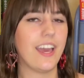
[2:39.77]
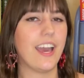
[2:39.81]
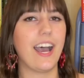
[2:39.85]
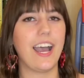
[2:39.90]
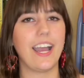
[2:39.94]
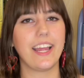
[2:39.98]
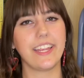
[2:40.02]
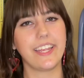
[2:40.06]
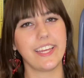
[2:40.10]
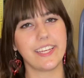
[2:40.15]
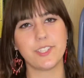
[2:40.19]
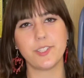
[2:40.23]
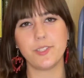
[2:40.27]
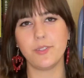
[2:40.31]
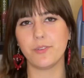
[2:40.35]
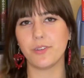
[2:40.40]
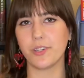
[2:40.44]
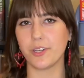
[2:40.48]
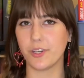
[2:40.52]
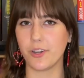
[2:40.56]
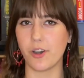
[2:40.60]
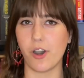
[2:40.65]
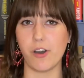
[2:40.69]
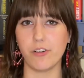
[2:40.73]
I guess you
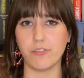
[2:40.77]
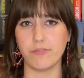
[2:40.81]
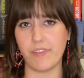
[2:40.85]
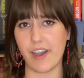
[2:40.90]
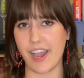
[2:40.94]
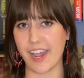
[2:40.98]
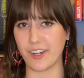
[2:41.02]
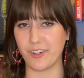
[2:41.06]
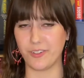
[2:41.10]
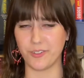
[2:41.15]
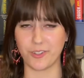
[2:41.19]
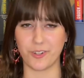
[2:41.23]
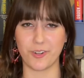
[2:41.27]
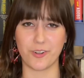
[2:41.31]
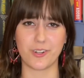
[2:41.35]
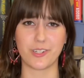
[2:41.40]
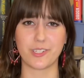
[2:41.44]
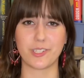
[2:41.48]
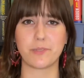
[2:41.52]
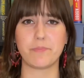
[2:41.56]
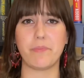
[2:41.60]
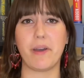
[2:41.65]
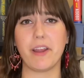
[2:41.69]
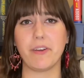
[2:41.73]
could call Final
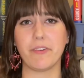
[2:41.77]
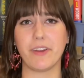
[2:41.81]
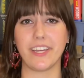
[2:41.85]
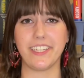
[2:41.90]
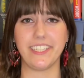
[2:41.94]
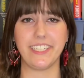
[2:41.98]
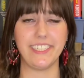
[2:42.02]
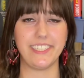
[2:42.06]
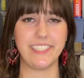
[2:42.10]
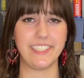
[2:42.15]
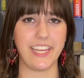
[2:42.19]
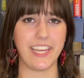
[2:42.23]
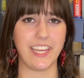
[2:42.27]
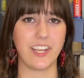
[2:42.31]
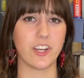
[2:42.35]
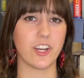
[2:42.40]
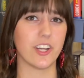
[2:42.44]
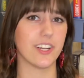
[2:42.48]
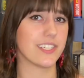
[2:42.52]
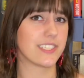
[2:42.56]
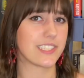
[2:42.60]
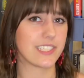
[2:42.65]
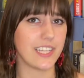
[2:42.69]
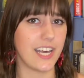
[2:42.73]
Girls by Riley Sager
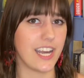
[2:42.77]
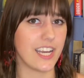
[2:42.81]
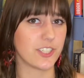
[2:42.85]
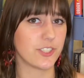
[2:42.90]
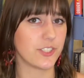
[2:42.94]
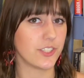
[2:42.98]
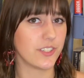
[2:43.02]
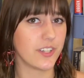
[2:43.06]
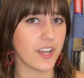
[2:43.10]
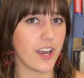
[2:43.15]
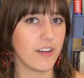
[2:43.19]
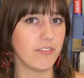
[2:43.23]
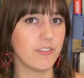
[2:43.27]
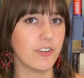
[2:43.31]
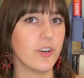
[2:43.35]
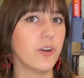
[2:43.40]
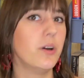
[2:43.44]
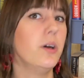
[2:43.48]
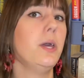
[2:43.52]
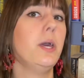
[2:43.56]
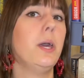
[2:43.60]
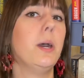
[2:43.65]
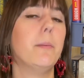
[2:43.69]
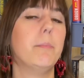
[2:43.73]
a slasher novel,
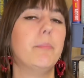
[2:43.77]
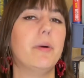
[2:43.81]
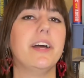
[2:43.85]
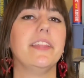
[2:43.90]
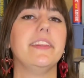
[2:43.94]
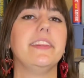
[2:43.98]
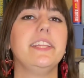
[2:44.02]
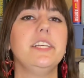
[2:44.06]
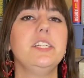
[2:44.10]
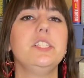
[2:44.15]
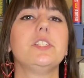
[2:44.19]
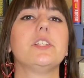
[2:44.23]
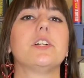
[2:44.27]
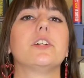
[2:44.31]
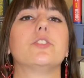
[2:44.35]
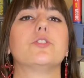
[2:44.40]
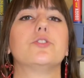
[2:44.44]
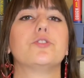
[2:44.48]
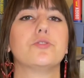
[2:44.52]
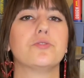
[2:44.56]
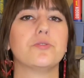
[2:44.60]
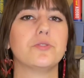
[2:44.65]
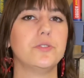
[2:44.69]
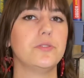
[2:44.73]
but these are
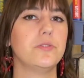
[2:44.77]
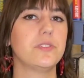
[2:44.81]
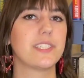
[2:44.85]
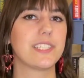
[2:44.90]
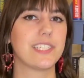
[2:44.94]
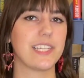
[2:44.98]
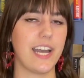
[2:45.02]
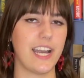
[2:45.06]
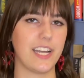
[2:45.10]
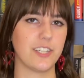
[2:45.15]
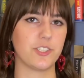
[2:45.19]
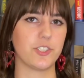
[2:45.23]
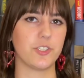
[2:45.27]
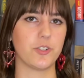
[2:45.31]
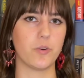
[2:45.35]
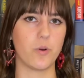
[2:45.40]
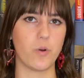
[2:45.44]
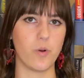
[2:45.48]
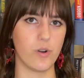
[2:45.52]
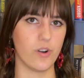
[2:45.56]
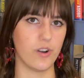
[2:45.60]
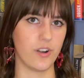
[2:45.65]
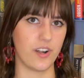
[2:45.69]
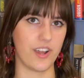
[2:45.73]
true slasher
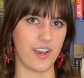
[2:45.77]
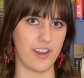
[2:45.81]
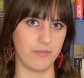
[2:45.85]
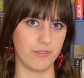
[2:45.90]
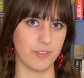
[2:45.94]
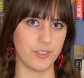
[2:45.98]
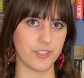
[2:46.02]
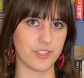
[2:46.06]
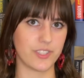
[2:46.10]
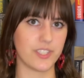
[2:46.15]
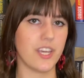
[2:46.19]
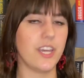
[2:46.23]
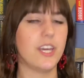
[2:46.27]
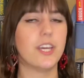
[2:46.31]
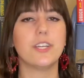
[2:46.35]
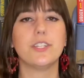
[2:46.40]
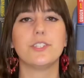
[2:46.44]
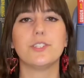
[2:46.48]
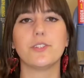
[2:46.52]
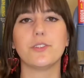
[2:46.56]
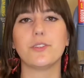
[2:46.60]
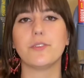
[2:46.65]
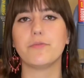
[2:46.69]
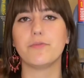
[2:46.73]
horror novels.
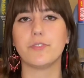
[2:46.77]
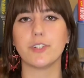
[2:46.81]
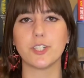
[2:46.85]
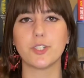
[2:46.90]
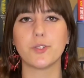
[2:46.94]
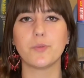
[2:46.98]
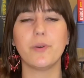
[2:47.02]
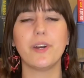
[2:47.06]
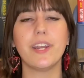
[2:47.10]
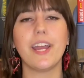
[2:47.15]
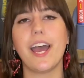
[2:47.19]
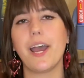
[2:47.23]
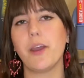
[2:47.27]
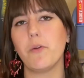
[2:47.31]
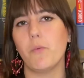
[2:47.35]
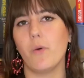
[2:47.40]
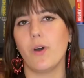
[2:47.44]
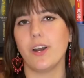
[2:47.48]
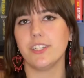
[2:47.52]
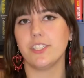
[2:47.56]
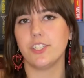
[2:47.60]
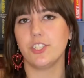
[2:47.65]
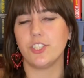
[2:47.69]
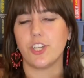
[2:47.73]
So the first one I
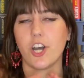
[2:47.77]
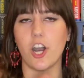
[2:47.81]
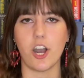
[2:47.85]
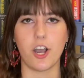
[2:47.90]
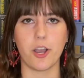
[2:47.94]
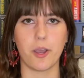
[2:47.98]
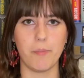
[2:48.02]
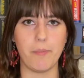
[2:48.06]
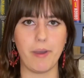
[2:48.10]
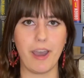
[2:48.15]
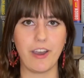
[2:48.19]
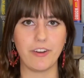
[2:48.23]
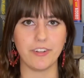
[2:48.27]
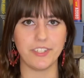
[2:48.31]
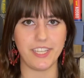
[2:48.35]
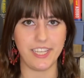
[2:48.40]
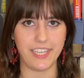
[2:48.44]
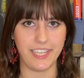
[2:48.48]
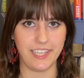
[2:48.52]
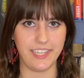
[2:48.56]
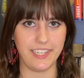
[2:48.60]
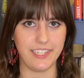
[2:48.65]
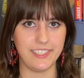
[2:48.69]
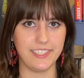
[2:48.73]
want to talk about
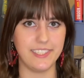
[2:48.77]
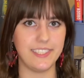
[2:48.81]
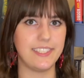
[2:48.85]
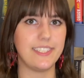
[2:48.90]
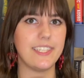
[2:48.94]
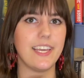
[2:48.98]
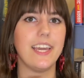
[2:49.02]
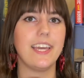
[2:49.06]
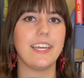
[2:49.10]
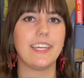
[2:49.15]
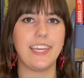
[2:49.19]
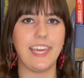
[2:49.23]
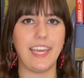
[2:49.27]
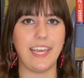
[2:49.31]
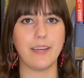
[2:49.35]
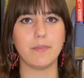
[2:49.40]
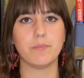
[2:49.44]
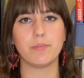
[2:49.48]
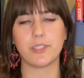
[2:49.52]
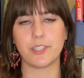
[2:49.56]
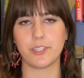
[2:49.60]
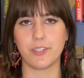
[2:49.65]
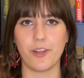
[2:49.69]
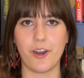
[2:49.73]
is Camp
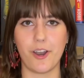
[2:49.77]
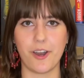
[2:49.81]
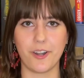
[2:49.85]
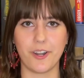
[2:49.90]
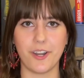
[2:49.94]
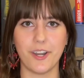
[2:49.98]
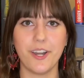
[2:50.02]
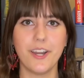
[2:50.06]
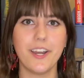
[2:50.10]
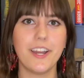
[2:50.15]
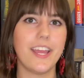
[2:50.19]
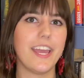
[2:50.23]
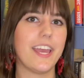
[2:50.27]
Slaughter